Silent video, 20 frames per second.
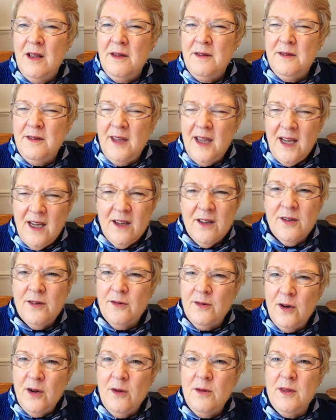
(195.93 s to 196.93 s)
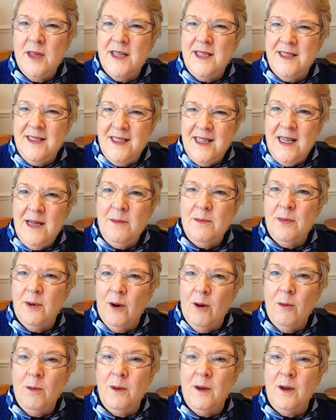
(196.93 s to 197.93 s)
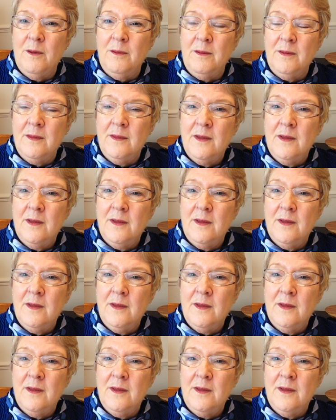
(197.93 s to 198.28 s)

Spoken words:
think through this deep problem.